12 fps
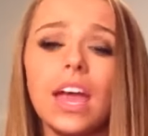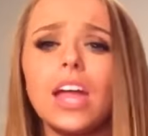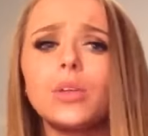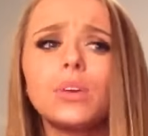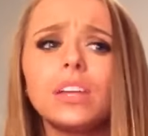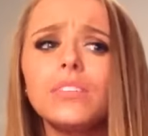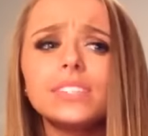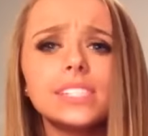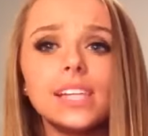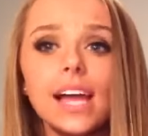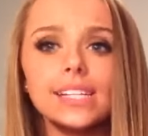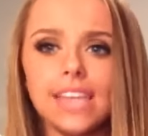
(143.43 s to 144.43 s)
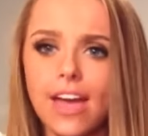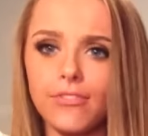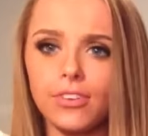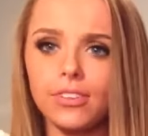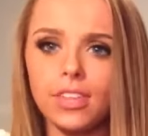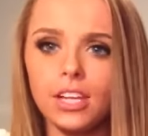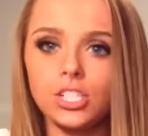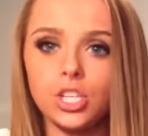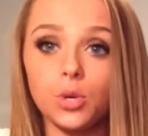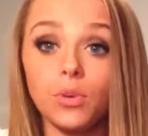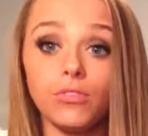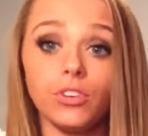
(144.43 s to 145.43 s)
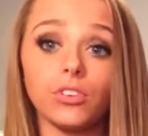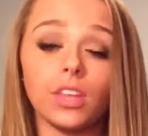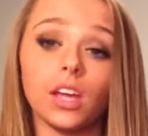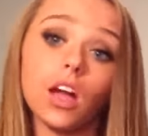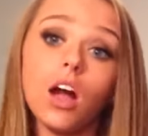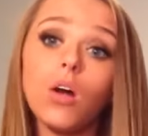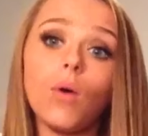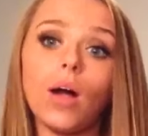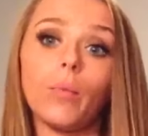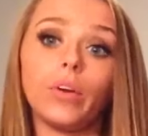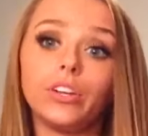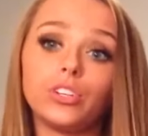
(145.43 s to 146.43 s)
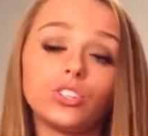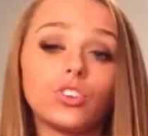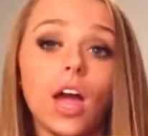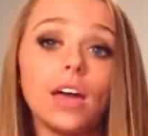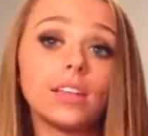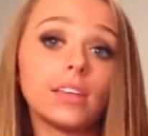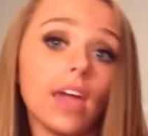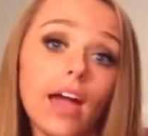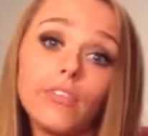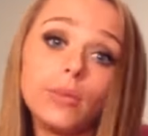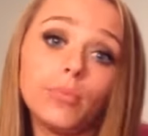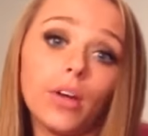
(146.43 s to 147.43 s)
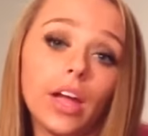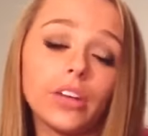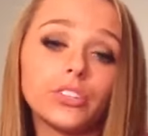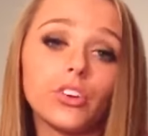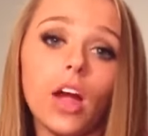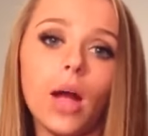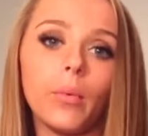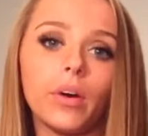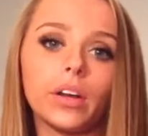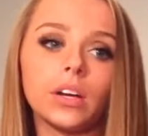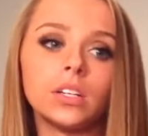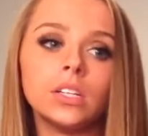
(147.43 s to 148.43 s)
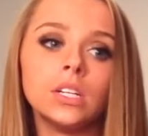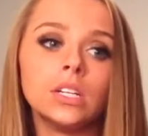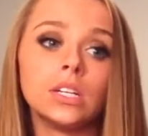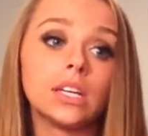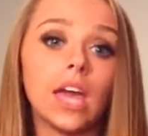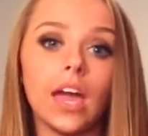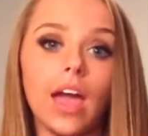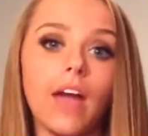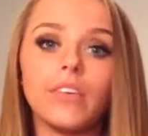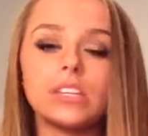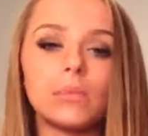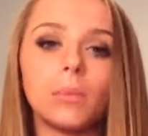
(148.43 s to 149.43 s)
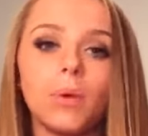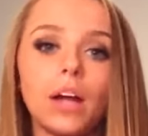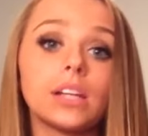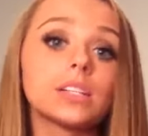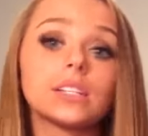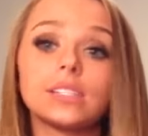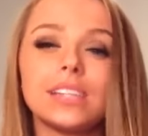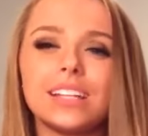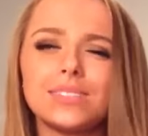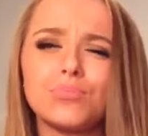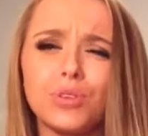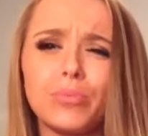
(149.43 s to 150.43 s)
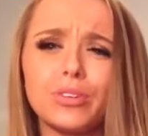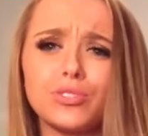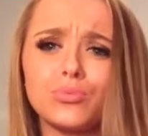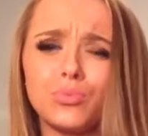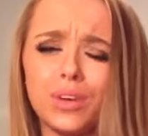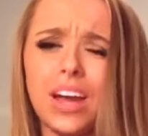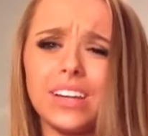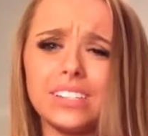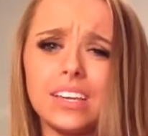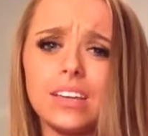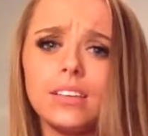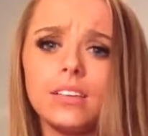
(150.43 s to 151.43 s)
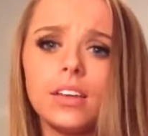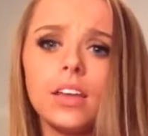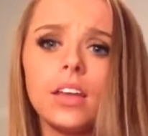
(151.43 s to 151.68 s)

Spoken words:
And you can even select everything too if you're like, oh, I wanna just try like every brand, or I wanna get every type of product, because that's pretty much what I did.